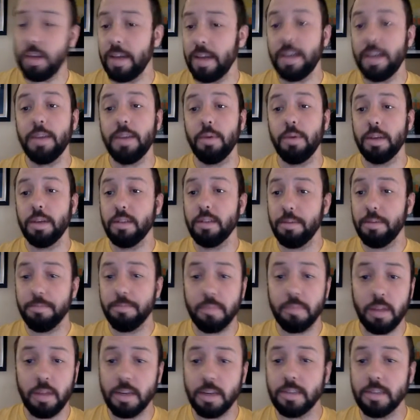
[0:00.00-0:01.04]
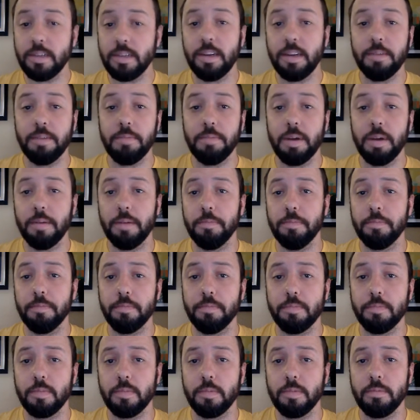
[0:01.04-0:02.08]
Anyways, like I said, I'm
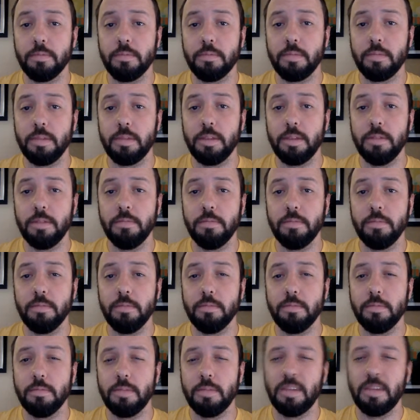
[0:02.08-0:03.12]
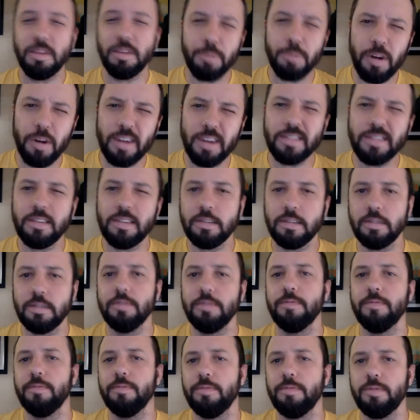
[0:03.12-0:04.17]
in the process
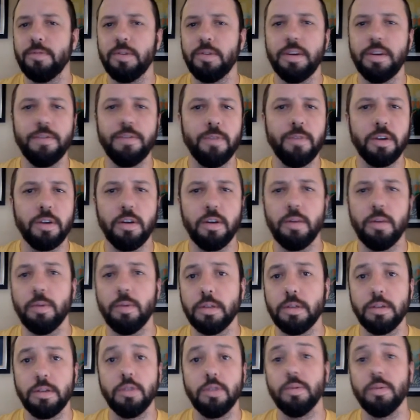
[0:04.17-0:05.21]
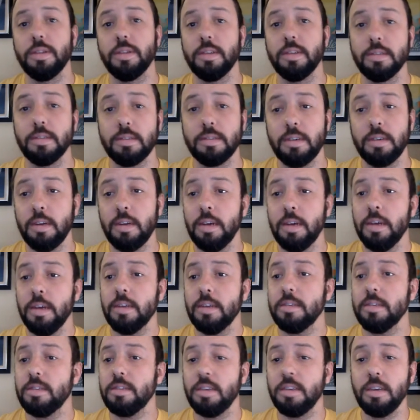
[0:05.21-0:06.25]
of trying to figure out what to do with this
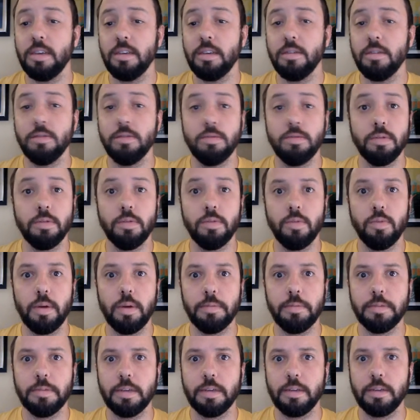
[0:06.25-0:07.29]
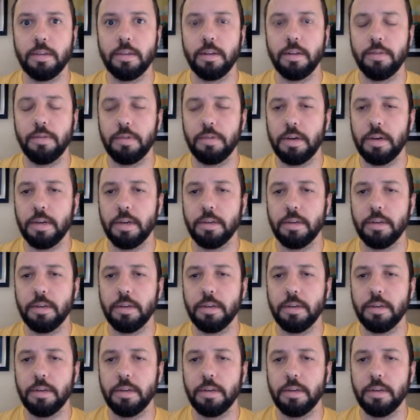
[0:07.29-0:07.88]
CEU website that I've got.